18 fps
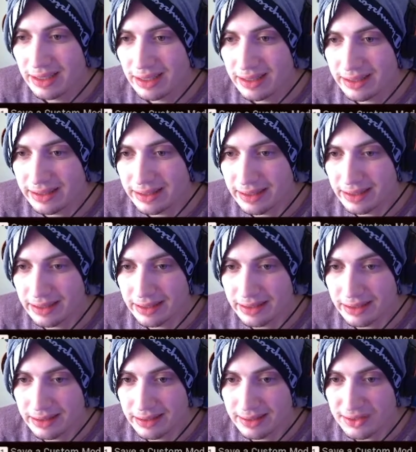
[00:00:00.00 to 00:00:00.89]
in
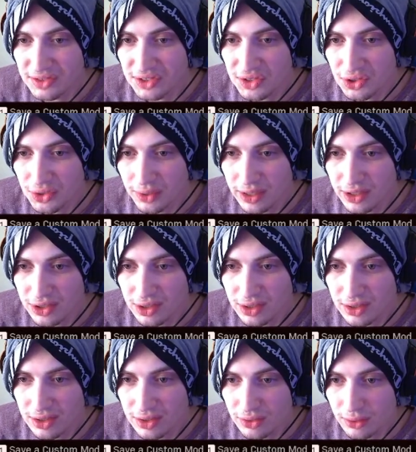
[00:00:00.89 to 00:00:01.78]
uh,
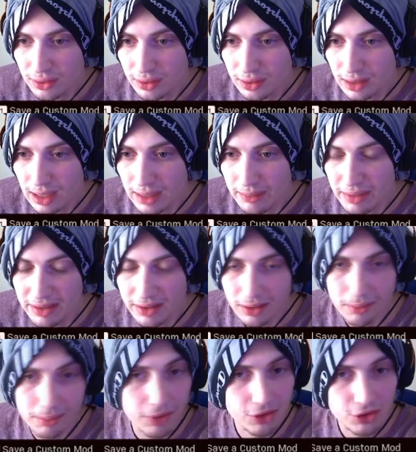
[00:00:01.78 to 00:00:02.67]
situations where I'm
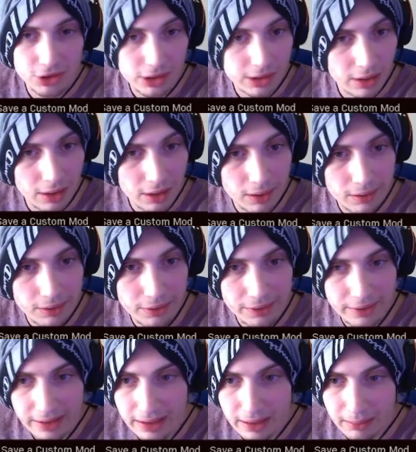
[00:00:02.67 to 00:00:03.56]
either pushing hard or
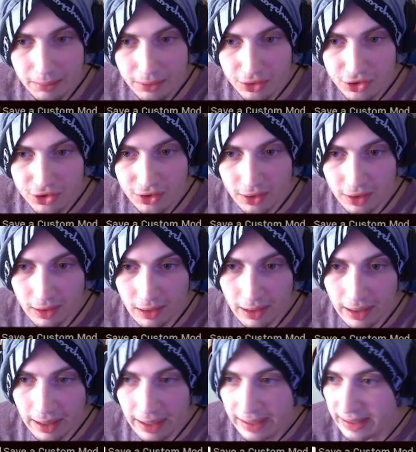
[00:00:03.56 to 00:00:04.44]
getting pushed hard,
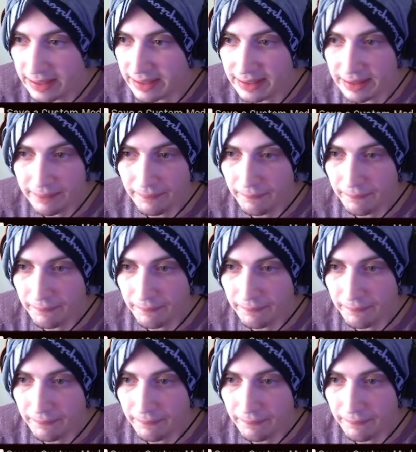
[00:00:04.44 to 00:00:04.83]
and I need to